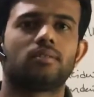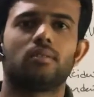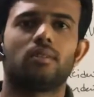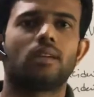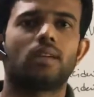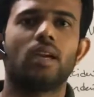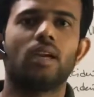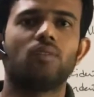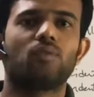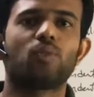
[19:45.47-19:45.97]

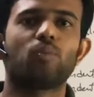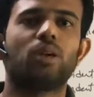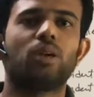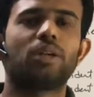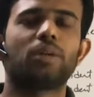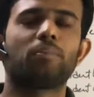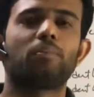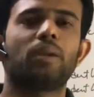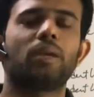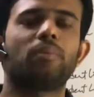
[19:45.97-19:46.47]
Okay, if you
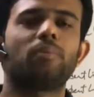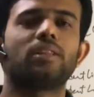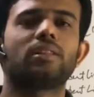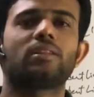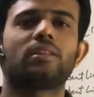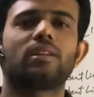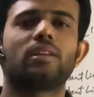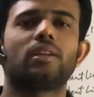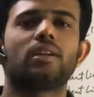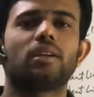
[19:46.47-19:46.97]
multiply by
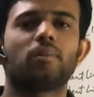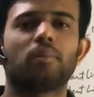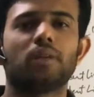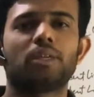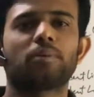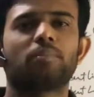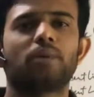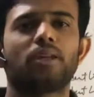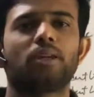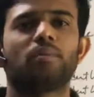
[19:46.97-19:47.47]
3 and
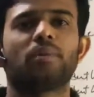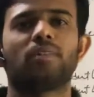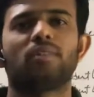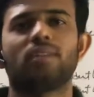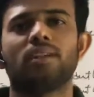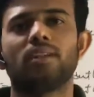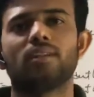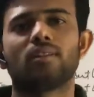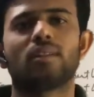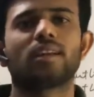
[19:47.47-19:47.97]
multiply by
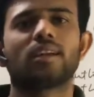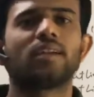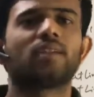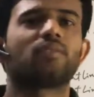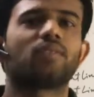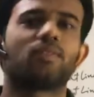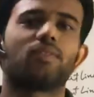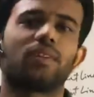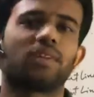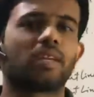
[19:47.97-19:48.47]
5, you will get
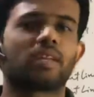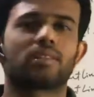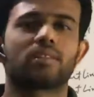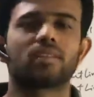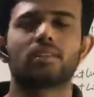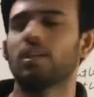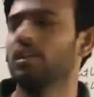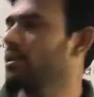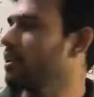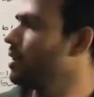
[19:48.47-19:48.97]

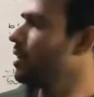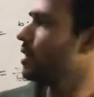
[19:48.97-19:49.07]
15x, right?